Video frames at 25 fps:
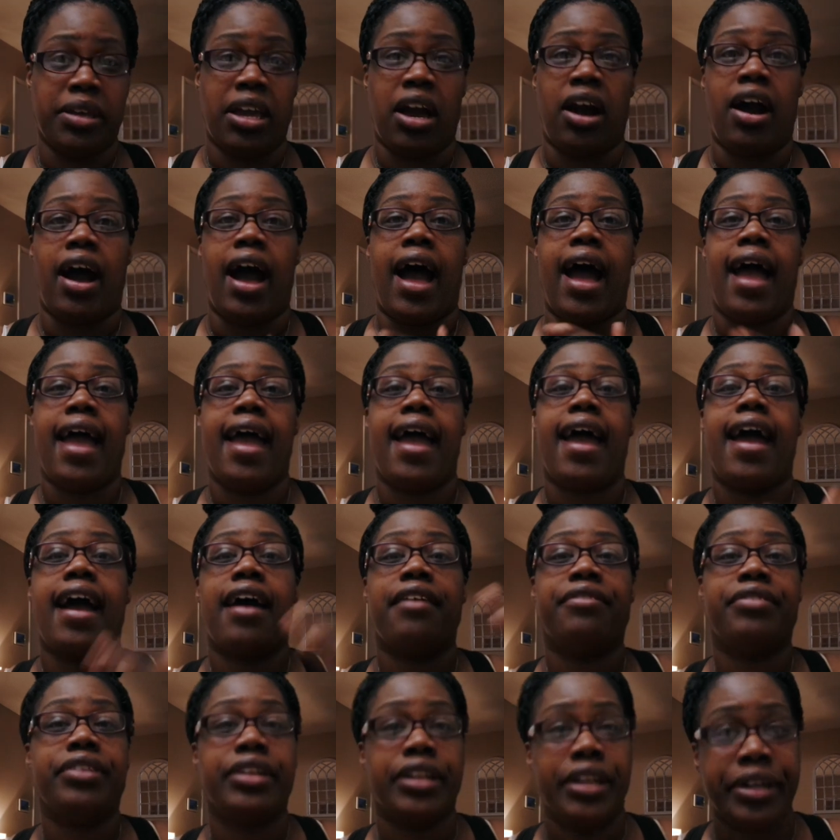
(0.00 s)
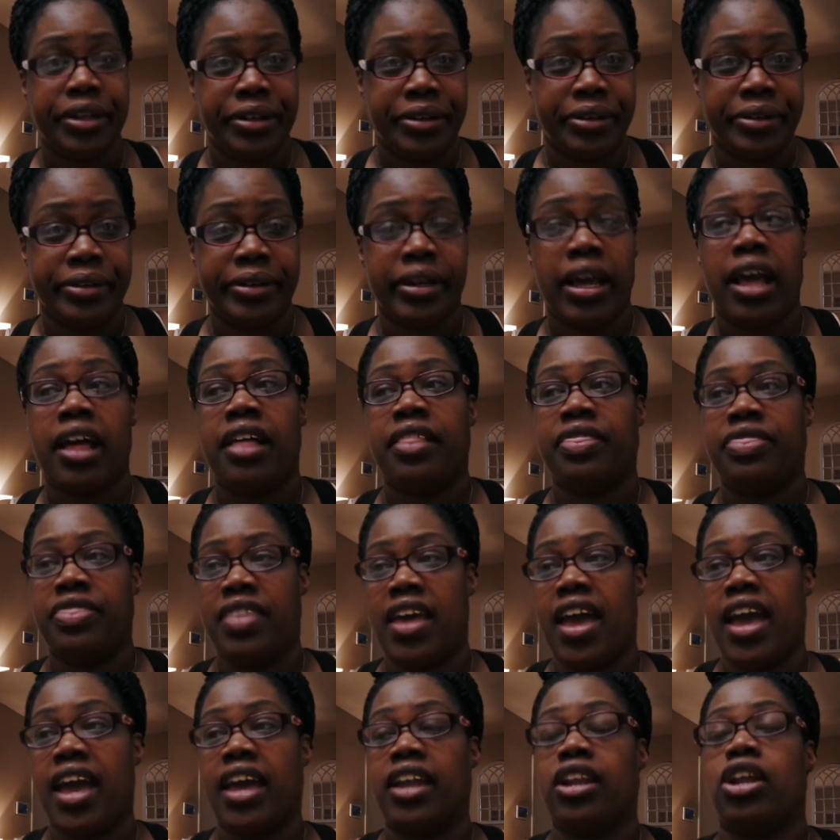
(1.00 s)
me, y'all, I have learned
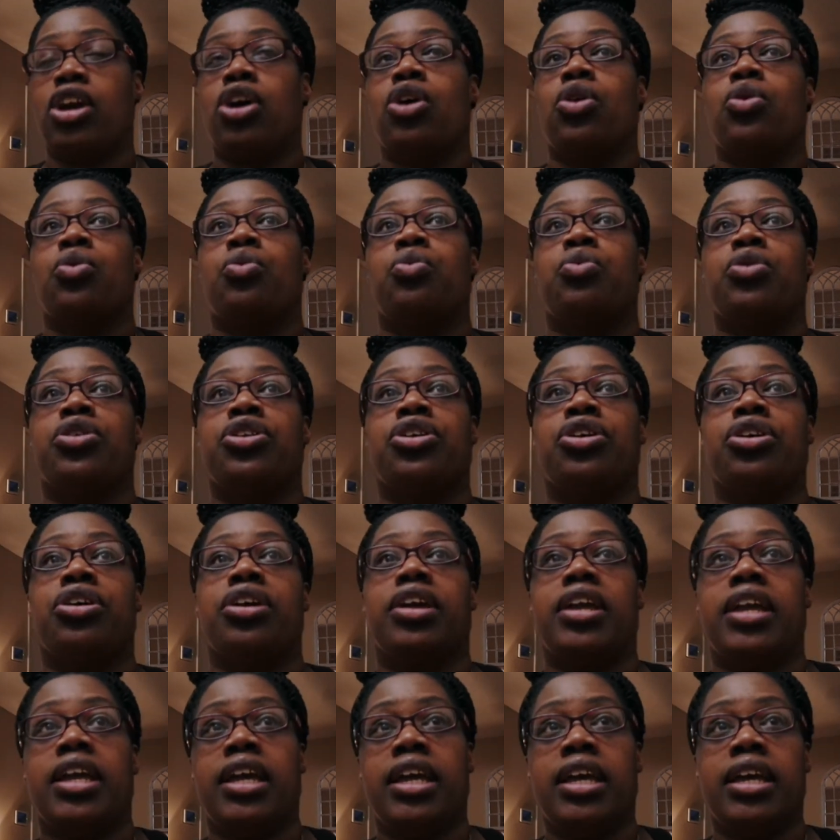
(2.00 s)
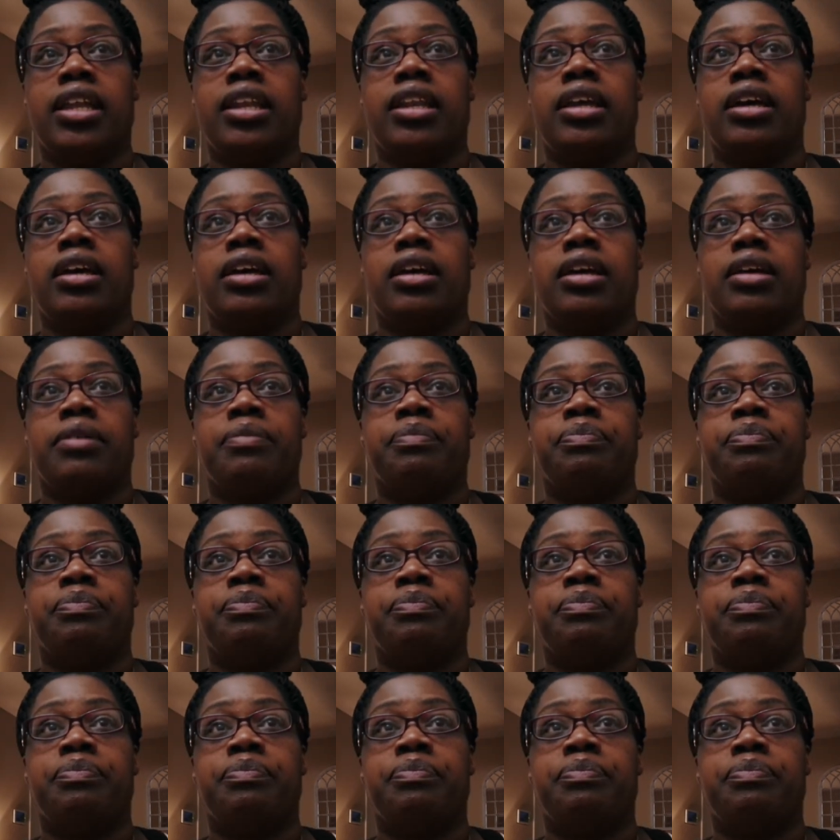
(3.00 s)
that when you're in